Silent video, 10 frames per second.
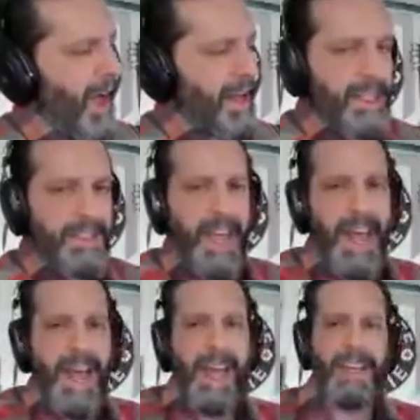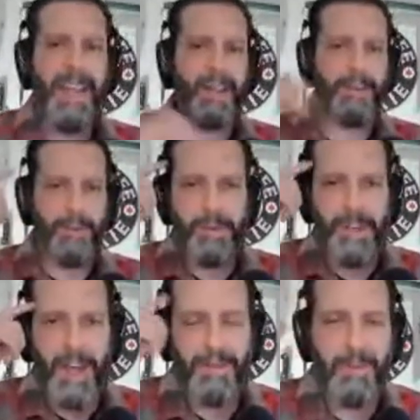because I, I, had a food
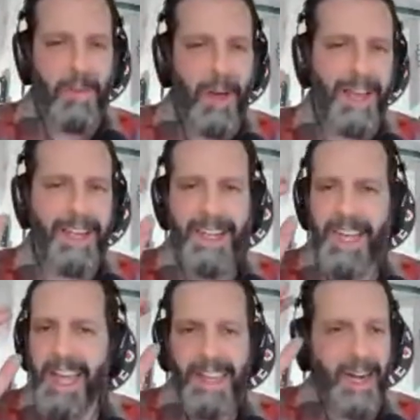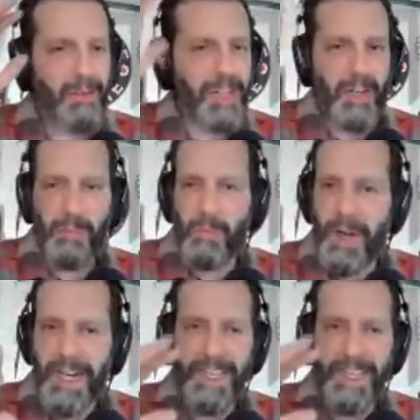knife in mind that I was going to bring,